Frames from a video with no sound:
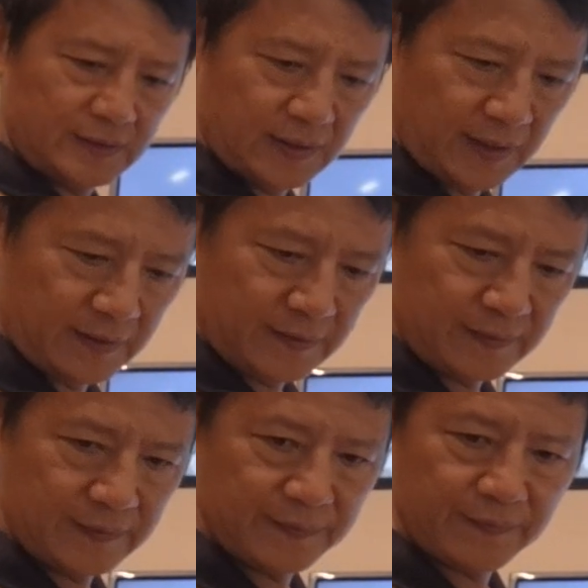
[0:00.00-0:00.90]
Okay.
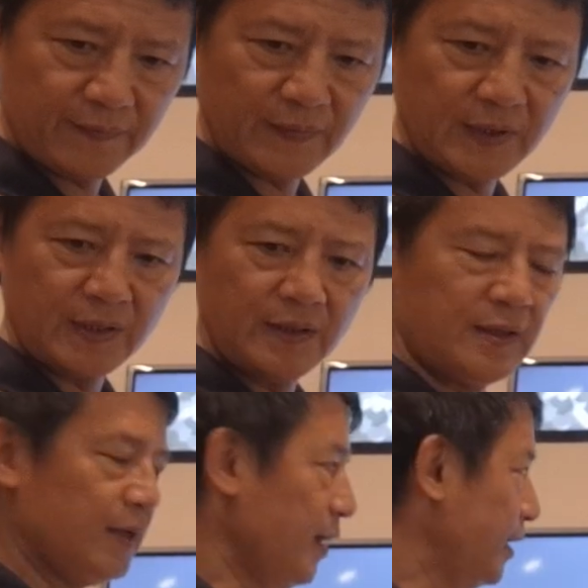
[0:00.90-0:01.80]

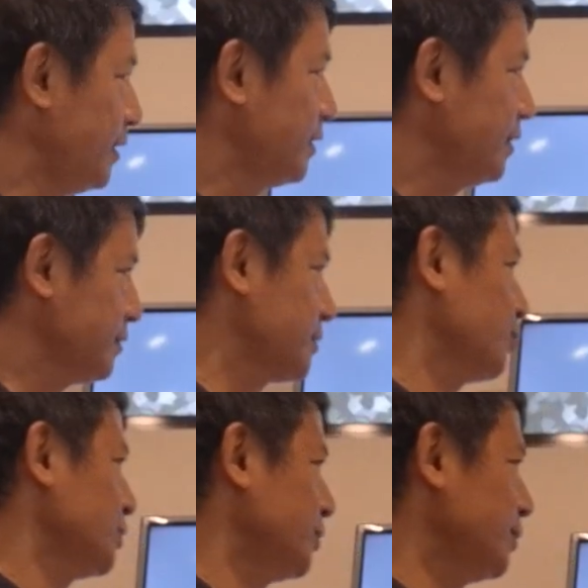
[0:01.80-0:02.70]
And then
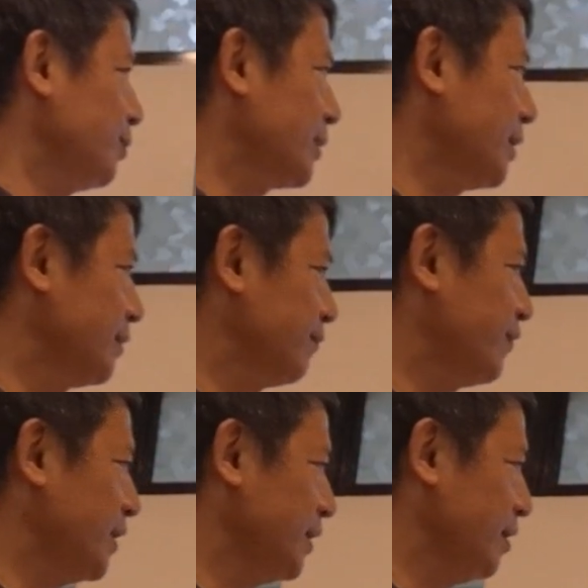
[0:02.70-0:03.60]
we can
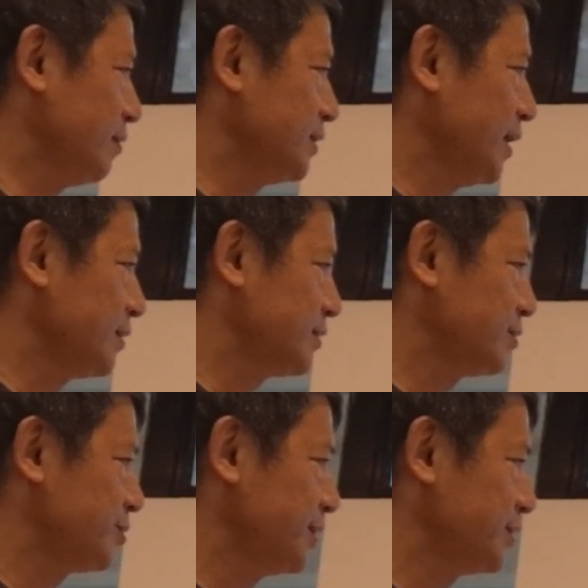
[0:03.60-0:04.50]
find out another
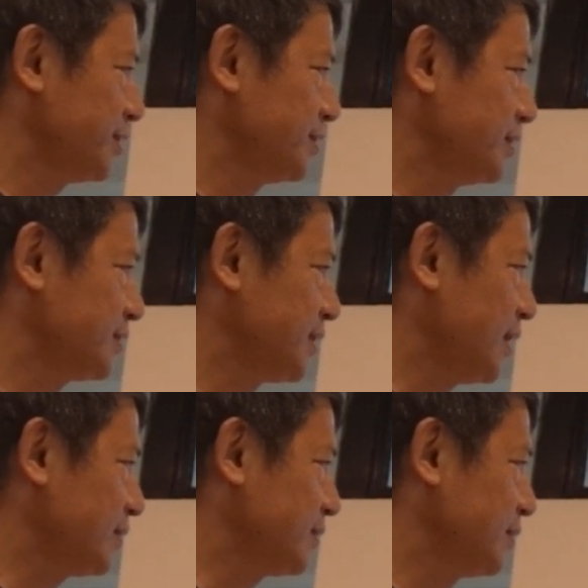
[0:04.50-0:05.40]
situation is
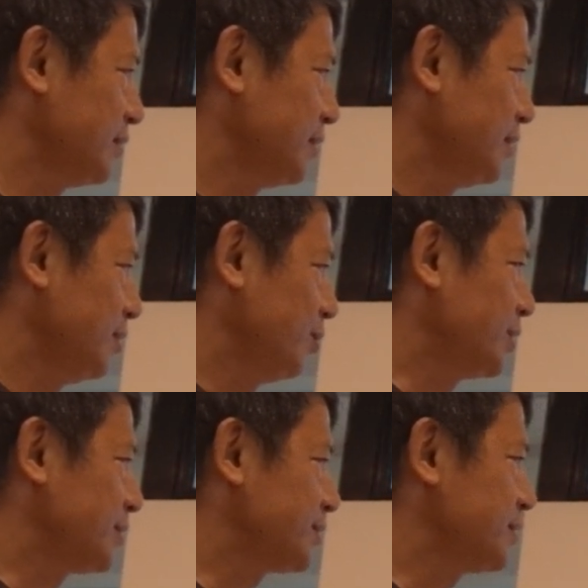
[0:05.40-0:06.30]
that we
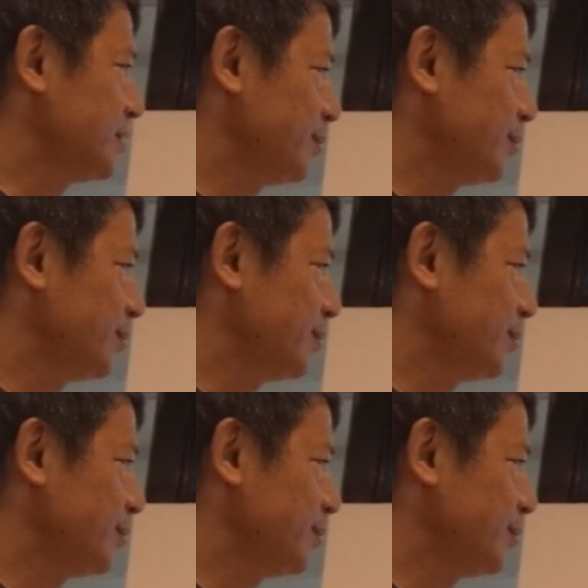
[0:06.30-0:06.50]
can see the